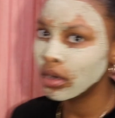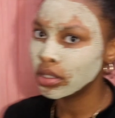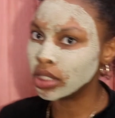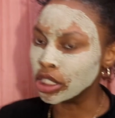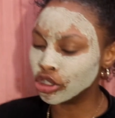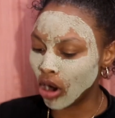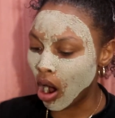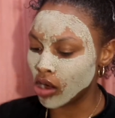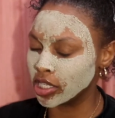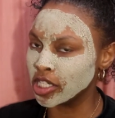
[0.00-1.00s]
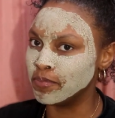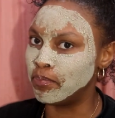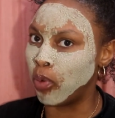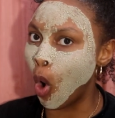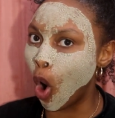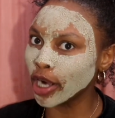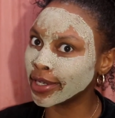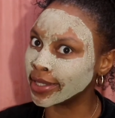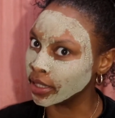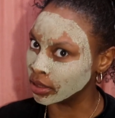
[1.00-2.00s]
These dogs is
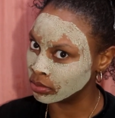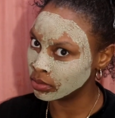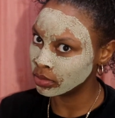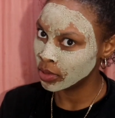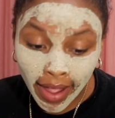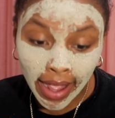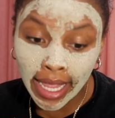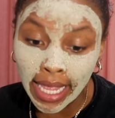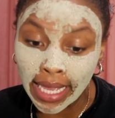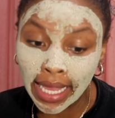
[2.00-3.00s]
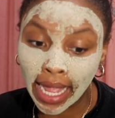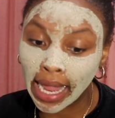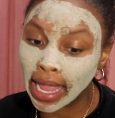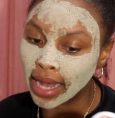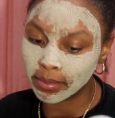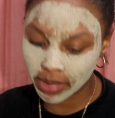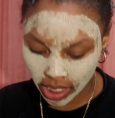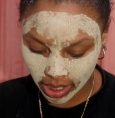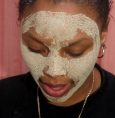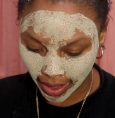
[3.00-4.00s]
barking. I ain't, I ain't got them
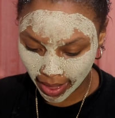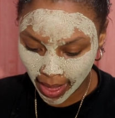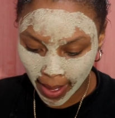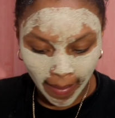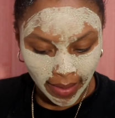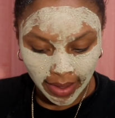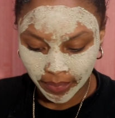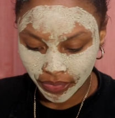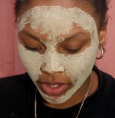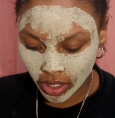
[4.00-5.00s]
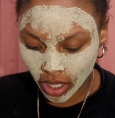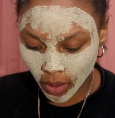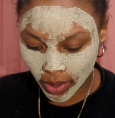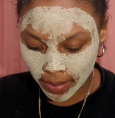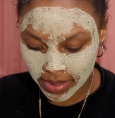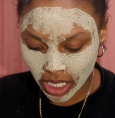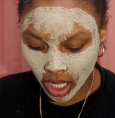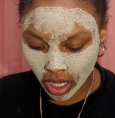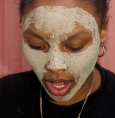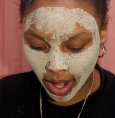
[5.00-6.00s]
done yet. You know what I'm
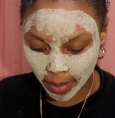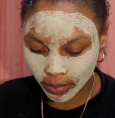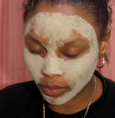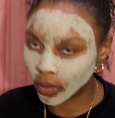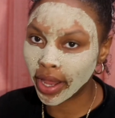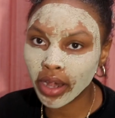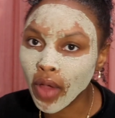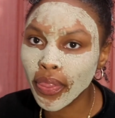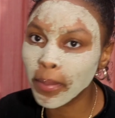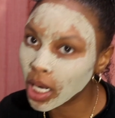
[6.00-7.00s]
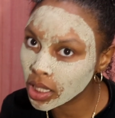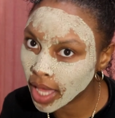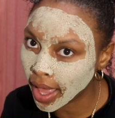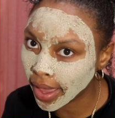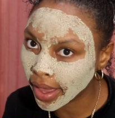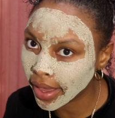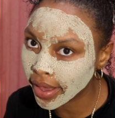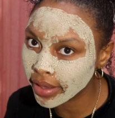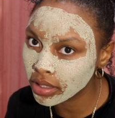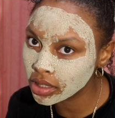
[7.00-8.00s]
saying? I'm waiting on the
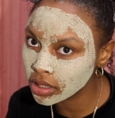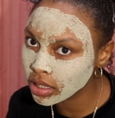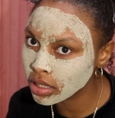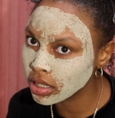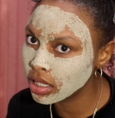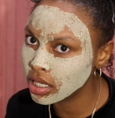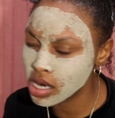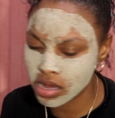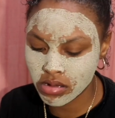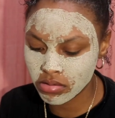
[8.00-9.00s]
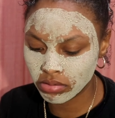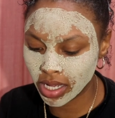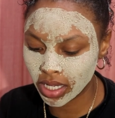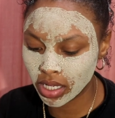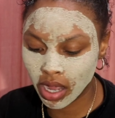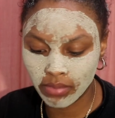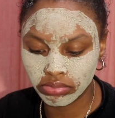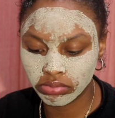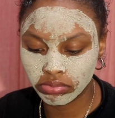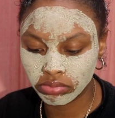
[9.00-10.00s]
birthday. You know, like, I'm,
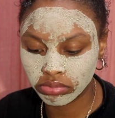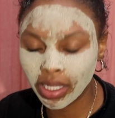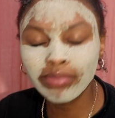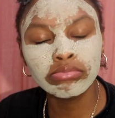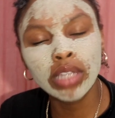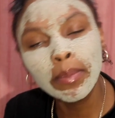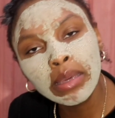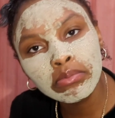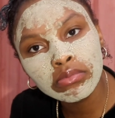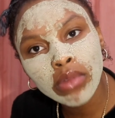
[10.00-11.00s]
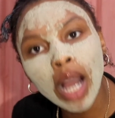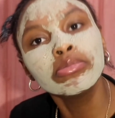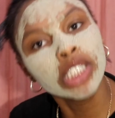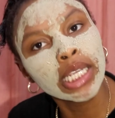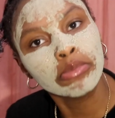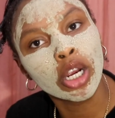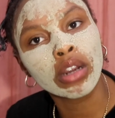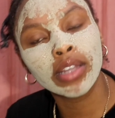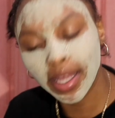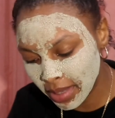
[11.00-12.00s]
Let, let me, I'm cheap,
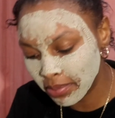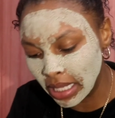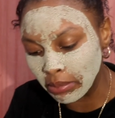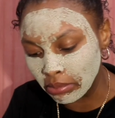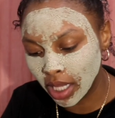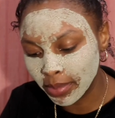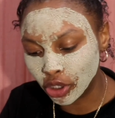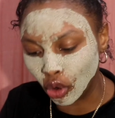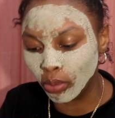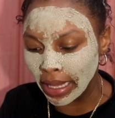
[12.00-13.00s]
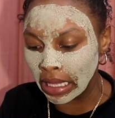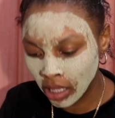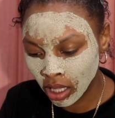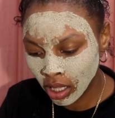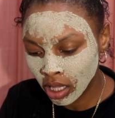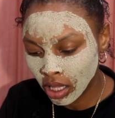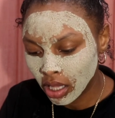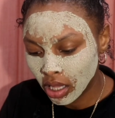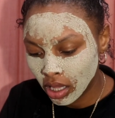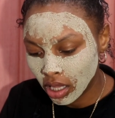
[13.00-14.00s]
girl. Let me be, let me do me.
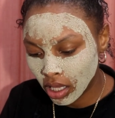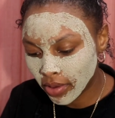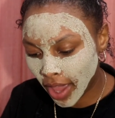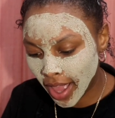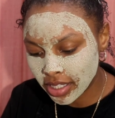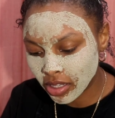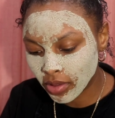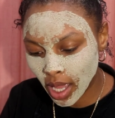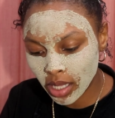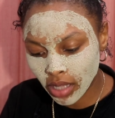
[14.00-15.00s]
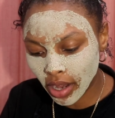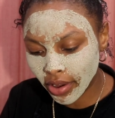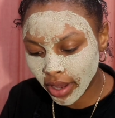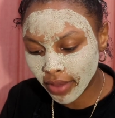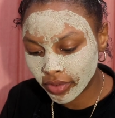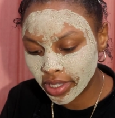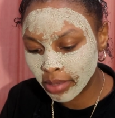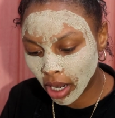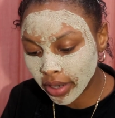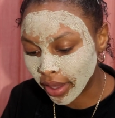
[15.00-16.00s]
Okay, so they, they're definitely
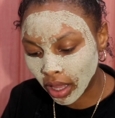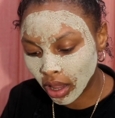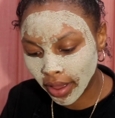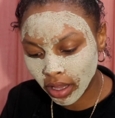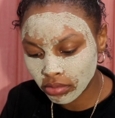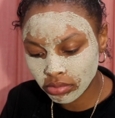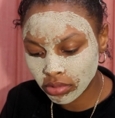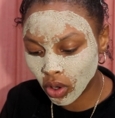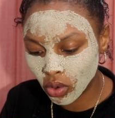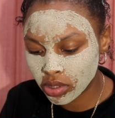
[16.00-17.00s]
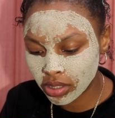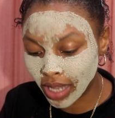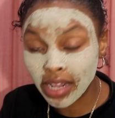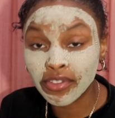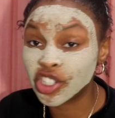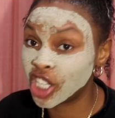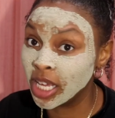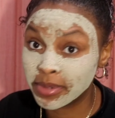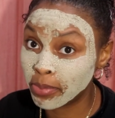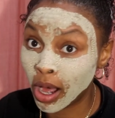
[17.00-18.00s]
barking. Like, no, not even
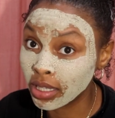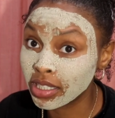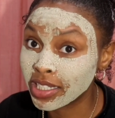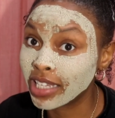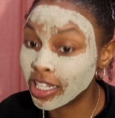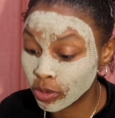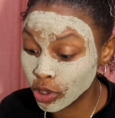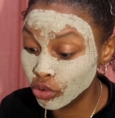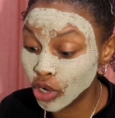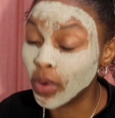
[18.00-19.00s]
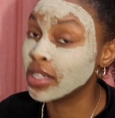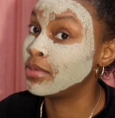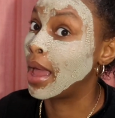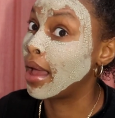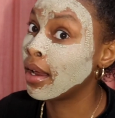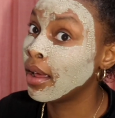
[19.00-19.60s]
chipped polish. Like, that's when you know it's bad.